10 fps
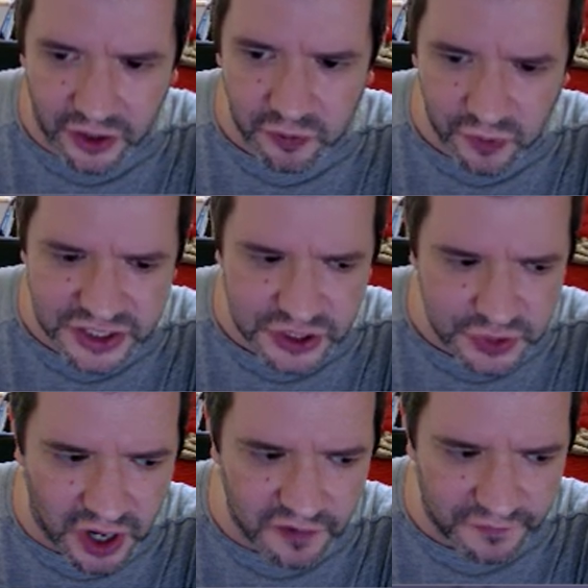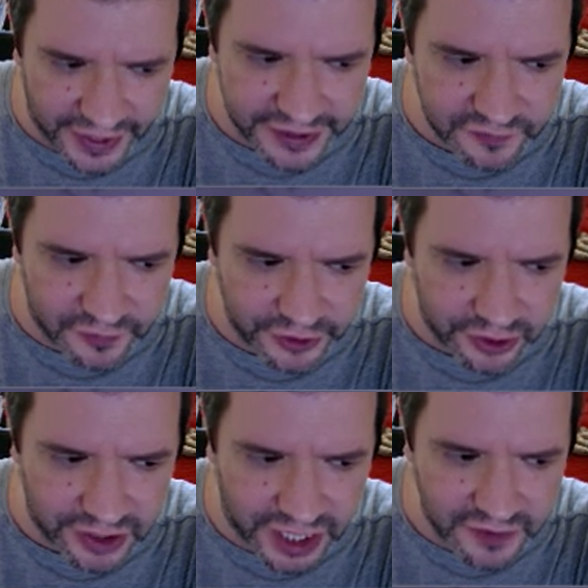Once you are fighting for your
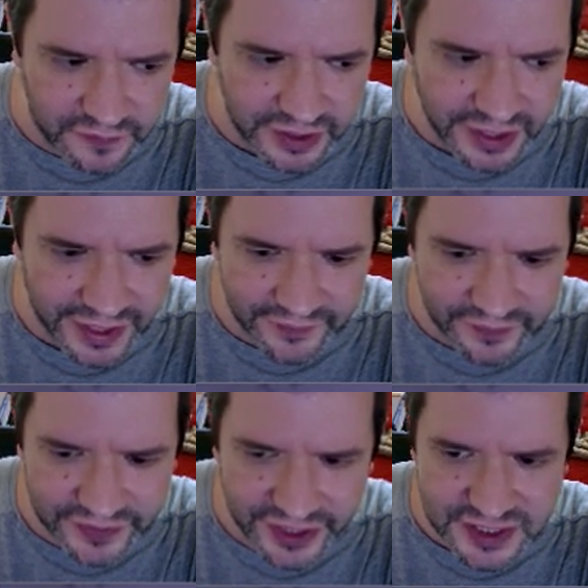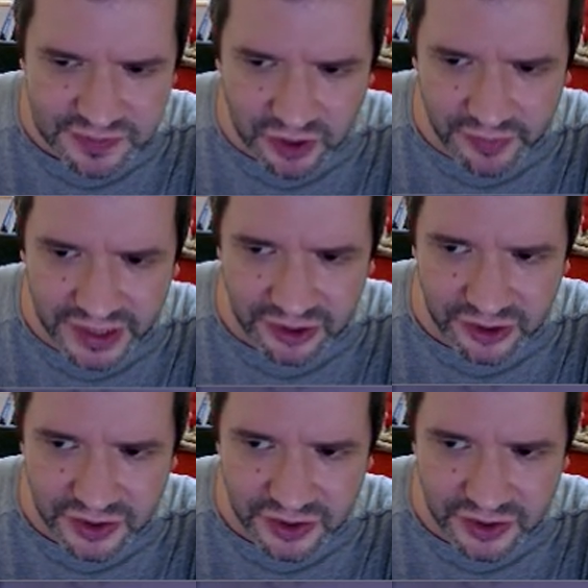life, in this moment, look,